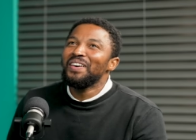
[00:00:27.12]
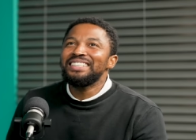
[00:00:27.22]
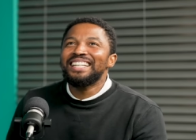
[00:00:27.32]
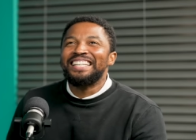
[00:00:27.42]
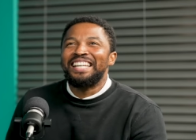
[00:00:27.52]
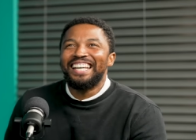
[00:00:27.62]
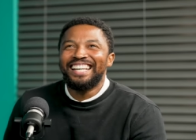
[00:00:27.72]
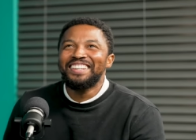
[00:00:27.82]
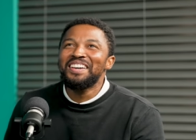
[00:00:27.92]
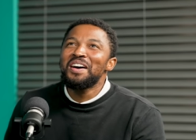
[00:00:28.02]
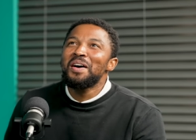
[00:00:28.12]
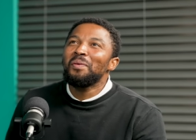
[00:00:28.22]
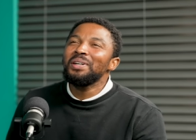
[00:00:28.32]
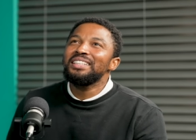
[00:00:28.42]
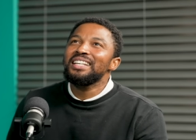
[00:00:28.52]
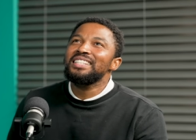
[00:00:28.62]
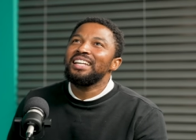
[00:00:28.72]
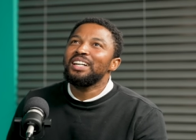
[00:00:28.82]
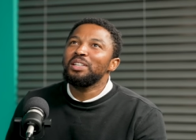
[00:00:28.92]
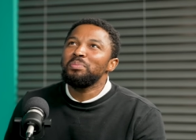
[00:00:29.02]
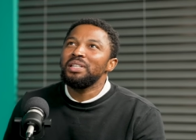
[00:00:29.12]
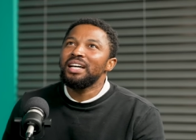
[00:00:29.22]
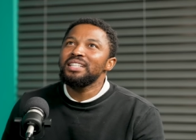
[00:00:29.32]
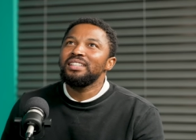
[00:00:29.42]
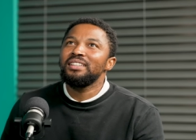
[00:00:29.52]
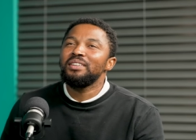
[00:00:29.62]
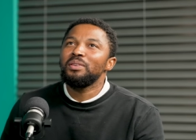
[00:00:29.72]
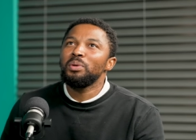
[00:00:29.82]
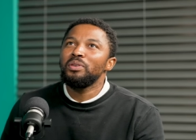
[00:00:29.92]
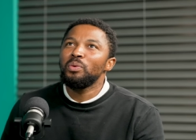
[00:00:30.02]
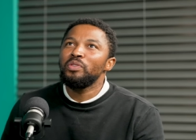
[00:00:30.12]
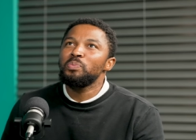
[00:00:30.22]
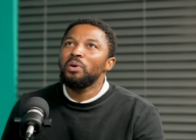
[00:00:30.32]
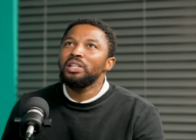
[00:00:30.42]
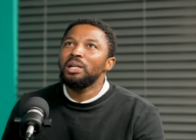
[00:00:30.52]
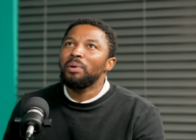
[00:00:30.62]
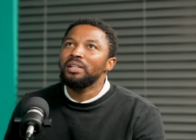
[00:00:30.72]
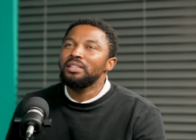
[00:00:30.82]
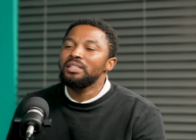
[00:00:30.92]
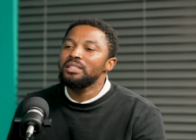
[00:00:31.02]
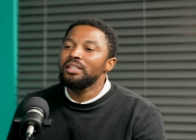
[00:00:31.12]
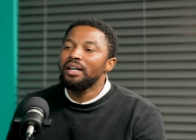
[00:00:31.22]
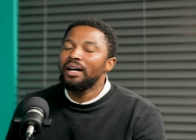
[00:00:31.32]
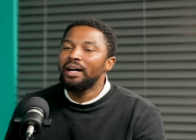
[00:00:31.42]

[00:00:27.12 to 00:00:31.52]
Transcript: What does selling out mean? As we've spoken about this.